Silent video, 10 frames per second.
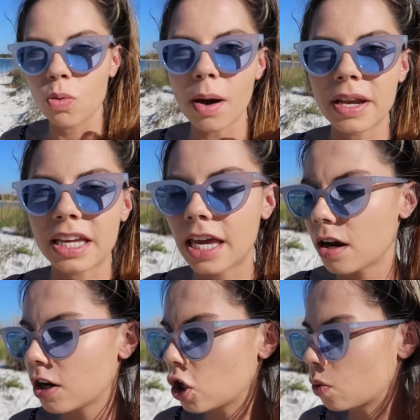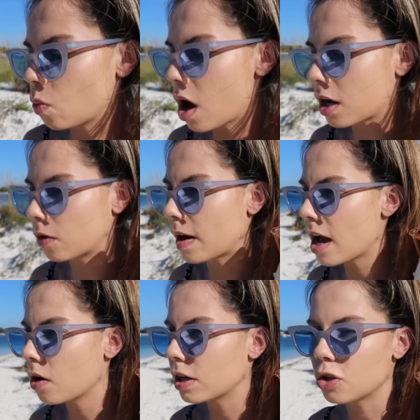You want me to carry you and walk
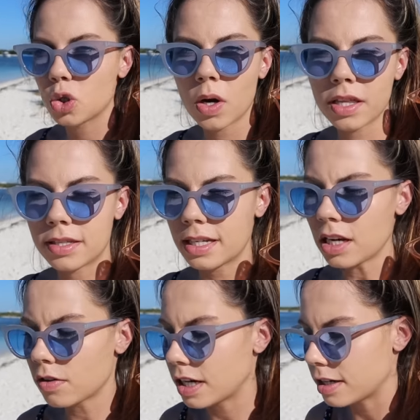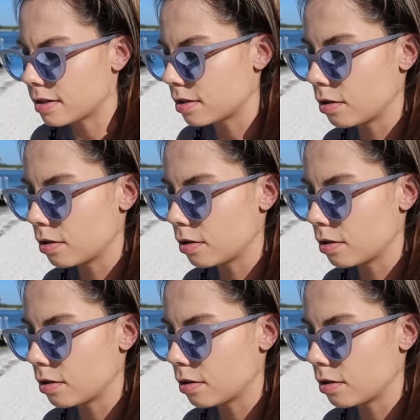around and enjoy the sceneries?